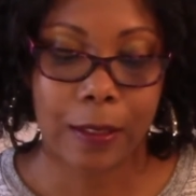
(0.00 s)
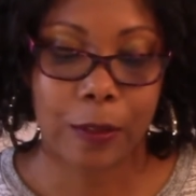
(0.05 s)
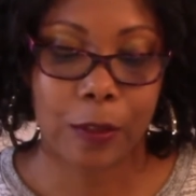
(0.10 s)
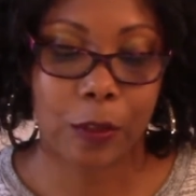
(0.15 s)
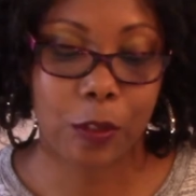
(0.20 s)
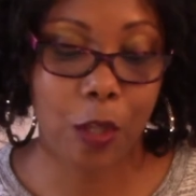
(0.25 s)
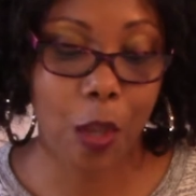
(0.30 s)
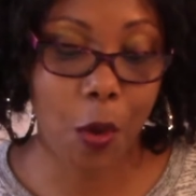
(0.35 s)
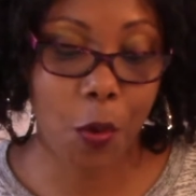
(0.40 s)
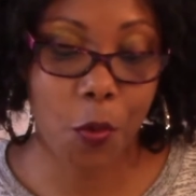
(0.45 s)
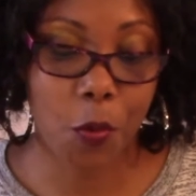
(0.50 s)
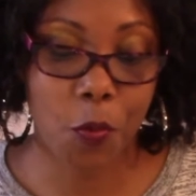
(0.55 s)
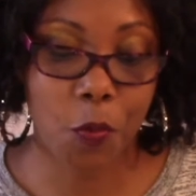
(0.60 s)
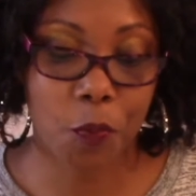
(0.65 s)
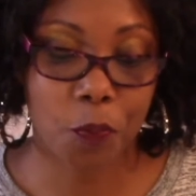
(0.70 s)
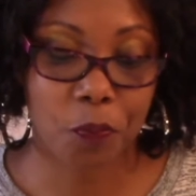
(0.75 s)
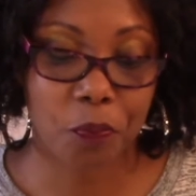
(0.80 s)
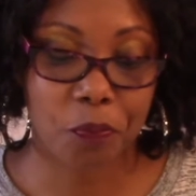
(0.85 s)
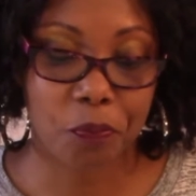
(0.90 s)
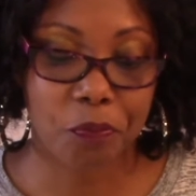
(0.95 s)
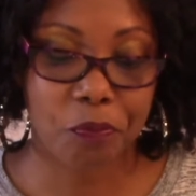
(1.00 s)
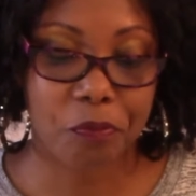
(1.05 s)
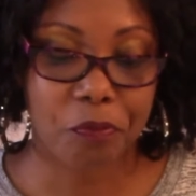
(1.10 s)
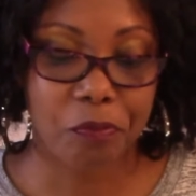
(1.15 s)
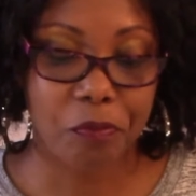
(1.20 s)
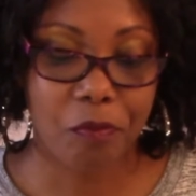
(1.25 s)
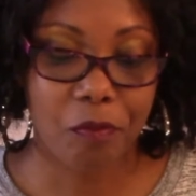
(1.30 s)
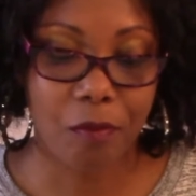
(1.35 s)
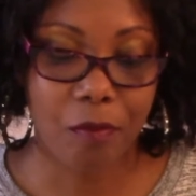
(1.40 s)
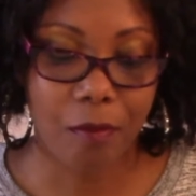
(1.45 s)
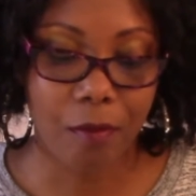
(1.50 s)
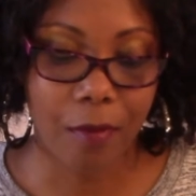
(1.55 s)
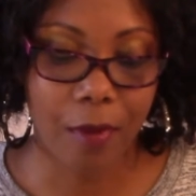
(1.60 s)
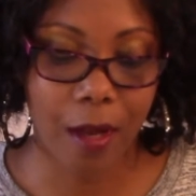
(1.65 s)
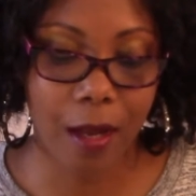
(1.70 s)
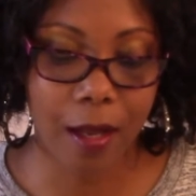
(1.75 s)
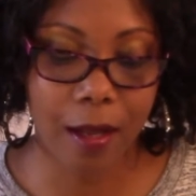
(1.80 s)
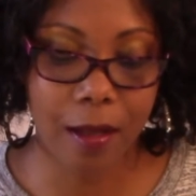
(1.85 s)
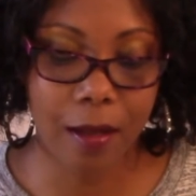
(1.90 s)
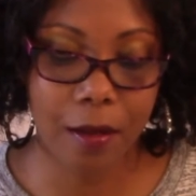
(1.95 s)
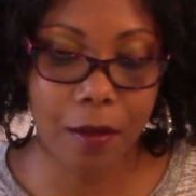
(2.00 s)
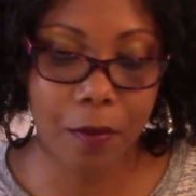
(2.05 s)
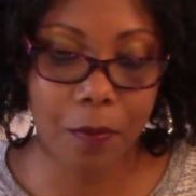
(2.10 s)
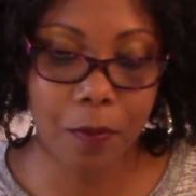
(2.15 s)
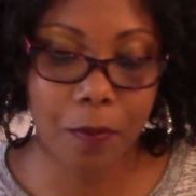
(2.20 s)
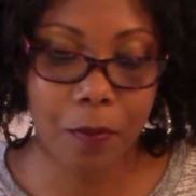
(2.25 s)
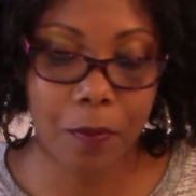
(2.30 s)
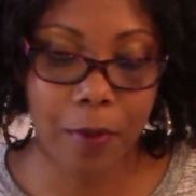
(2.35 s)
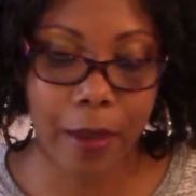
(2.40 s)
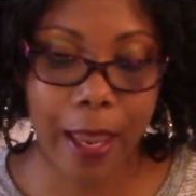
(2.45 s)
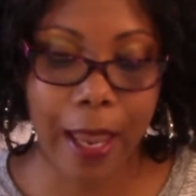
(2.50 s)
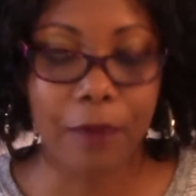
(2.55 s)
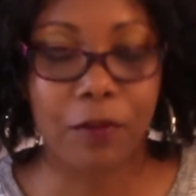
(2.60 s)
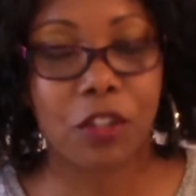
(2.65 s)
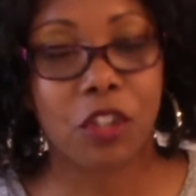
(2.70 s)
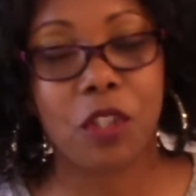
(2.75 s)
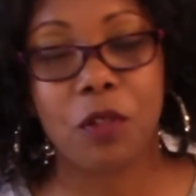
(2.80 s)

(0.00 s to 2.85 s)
So after